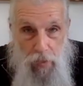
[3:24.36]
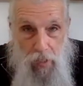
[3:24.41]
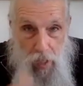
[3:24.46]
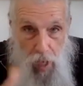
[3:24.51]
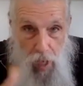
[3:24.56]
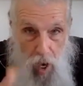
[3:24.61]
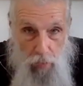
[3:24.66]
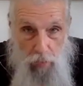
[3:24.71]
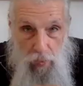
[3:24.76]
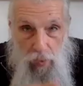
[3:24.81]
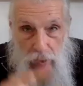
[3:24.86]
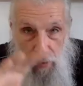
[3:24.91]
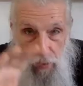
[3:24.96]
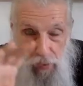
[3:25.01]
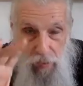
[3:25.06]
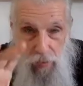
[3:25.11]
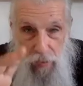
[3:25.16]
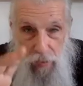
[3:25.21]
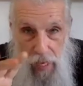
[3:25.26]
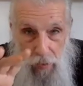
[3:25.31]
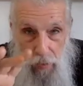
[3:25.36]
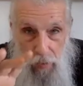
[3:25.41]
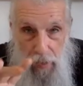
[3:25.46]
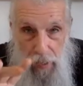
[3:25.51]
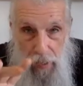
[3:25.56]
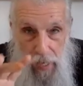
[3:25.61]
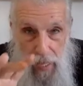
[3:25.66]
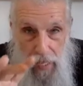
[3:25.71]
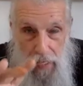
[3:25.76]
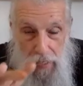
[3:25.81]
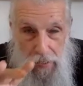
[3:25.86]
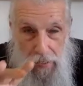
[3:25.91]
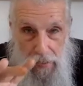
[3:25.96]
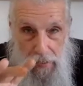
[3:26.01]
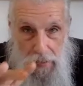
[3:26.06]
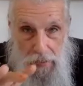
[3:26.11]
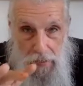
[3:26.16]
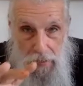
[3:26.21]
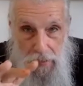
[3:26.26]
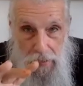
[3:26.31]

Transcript: comes from that reality.